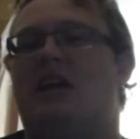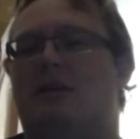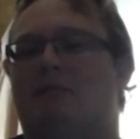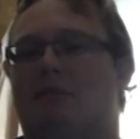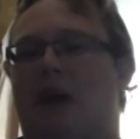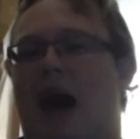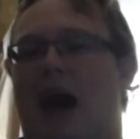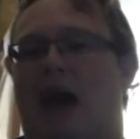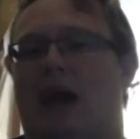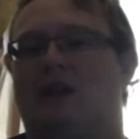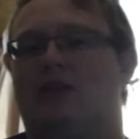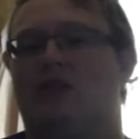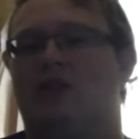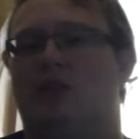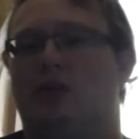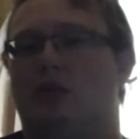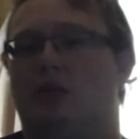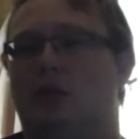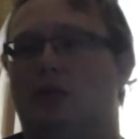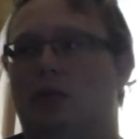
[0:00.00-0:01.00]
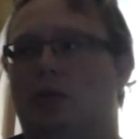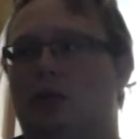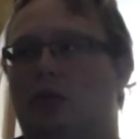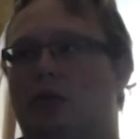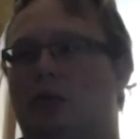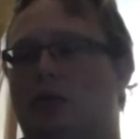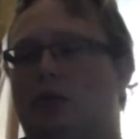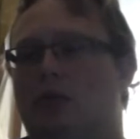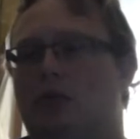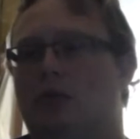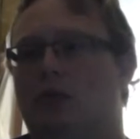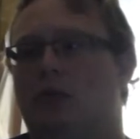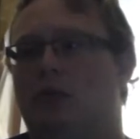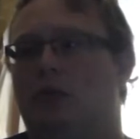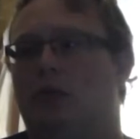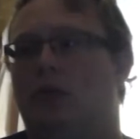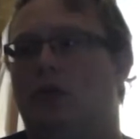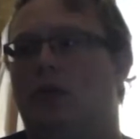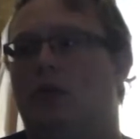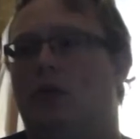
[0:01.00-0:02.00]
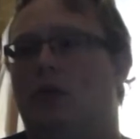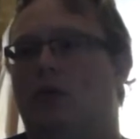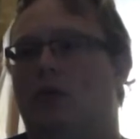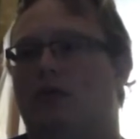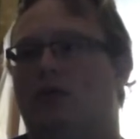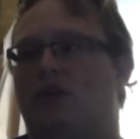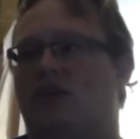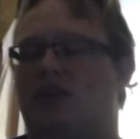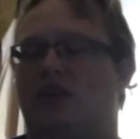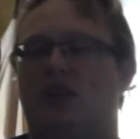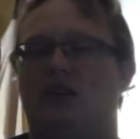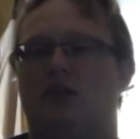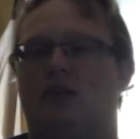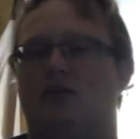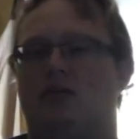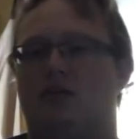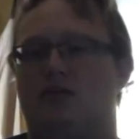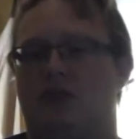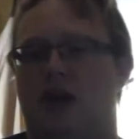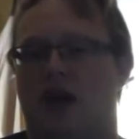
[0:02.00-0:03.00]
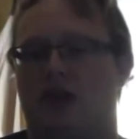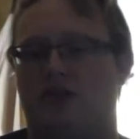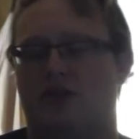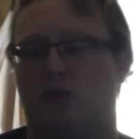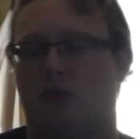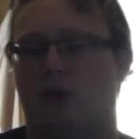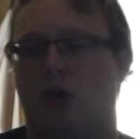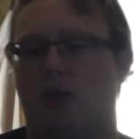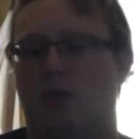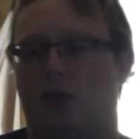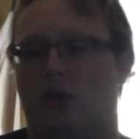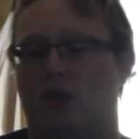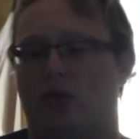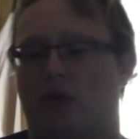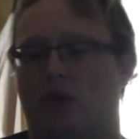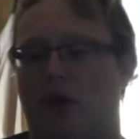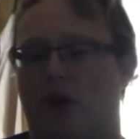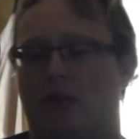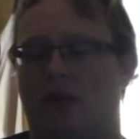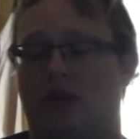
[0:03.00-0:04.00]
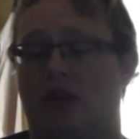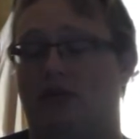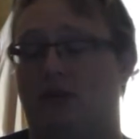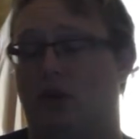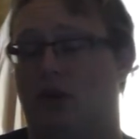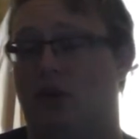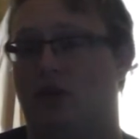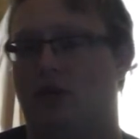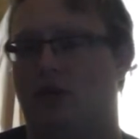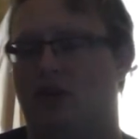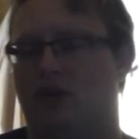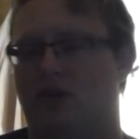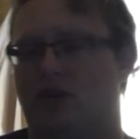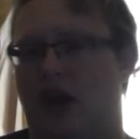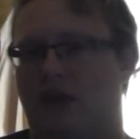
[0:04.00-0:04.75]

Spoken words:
taken back to the scene on 2001 where I believe they're on the